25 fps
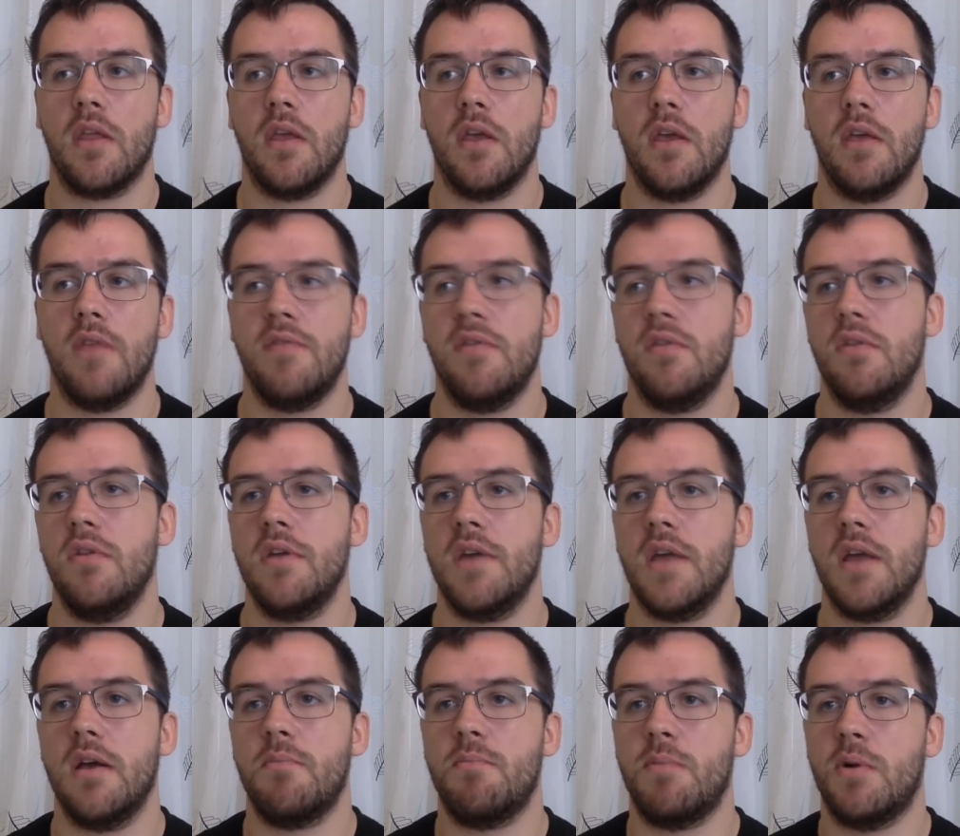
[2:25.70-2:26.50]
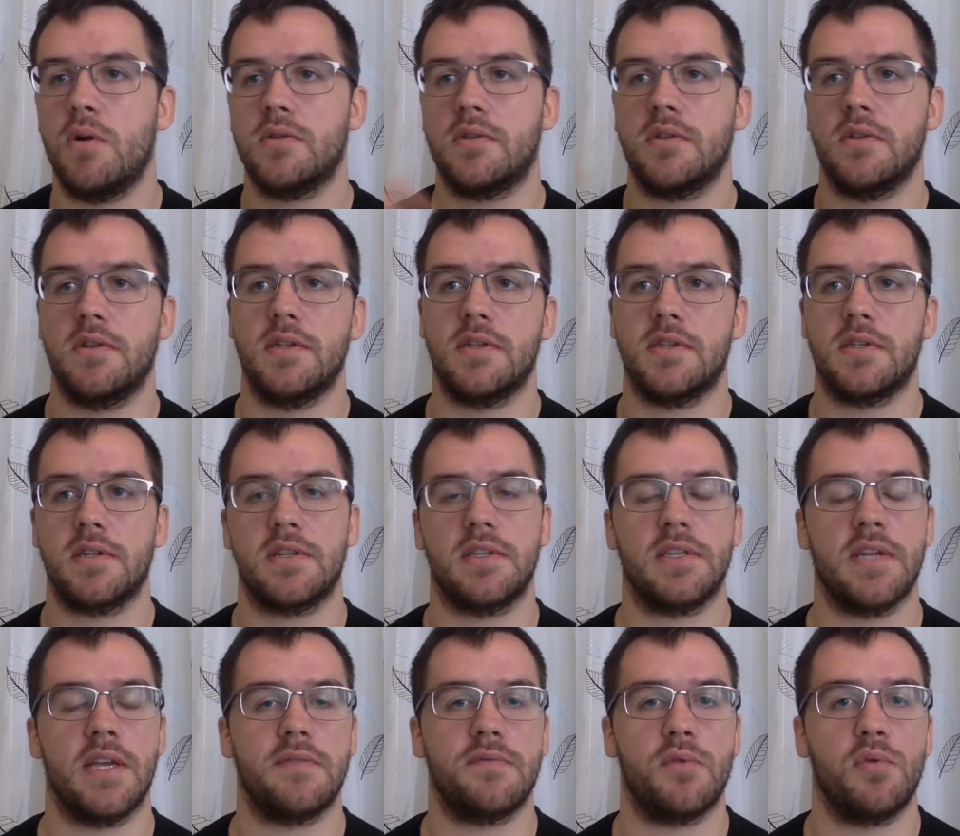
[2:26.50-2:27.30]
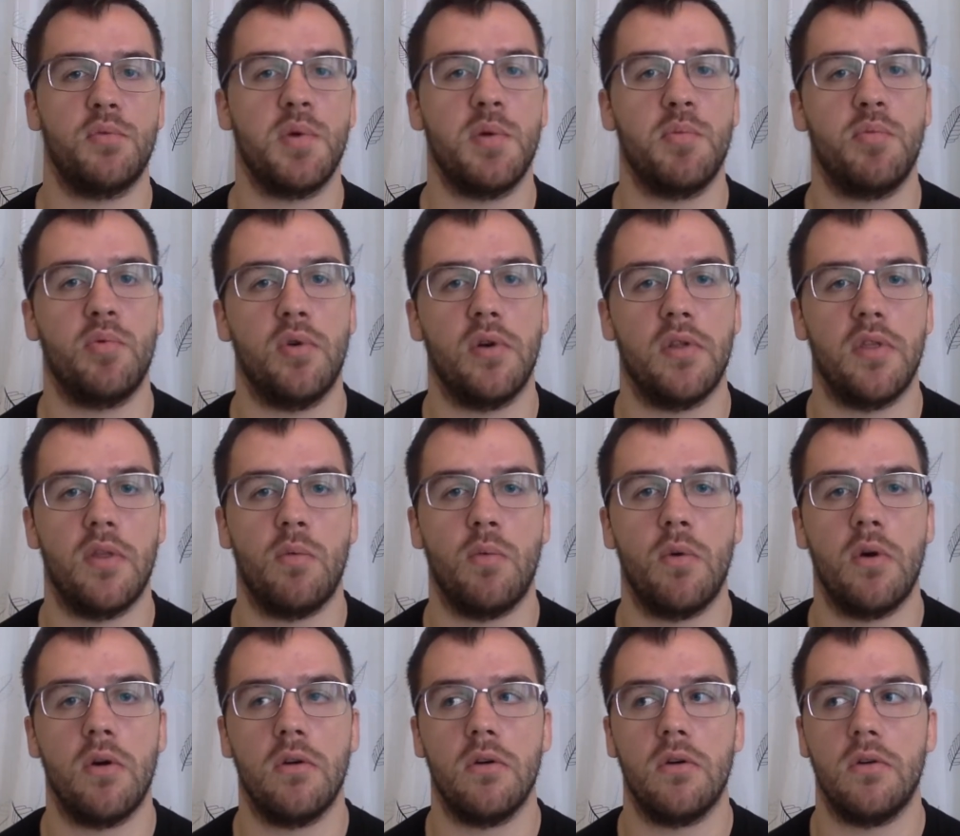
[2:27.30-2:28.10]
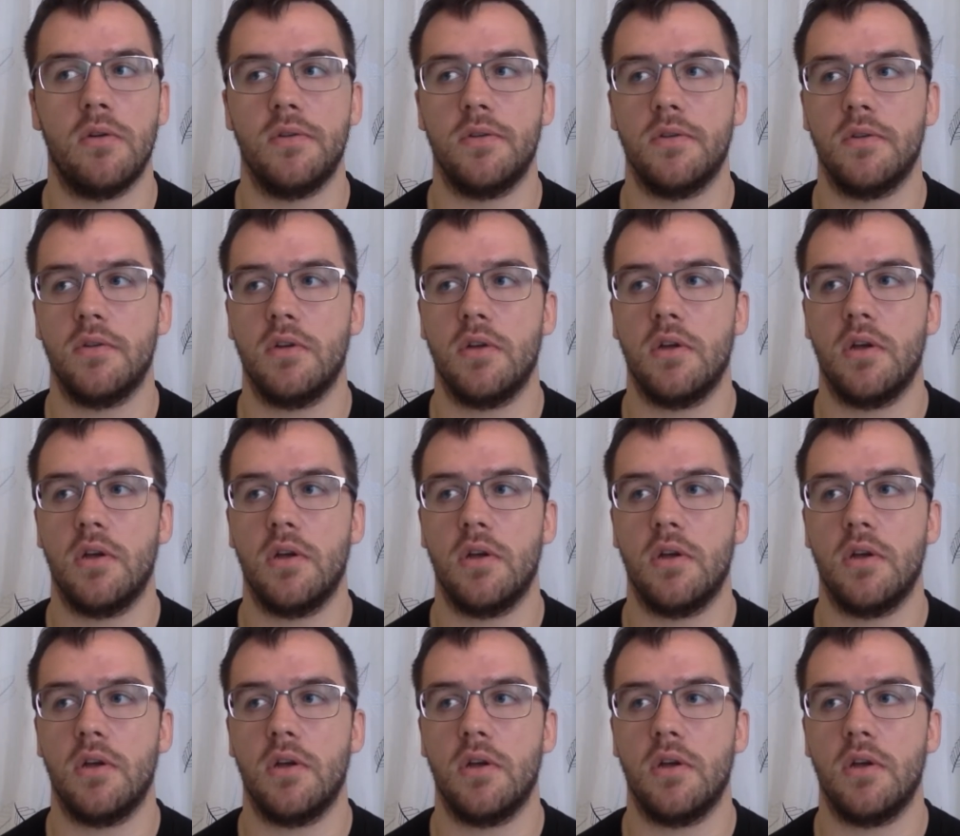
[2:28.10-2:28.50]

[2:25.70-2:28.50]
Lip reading: if you look at most of the successful people in the world,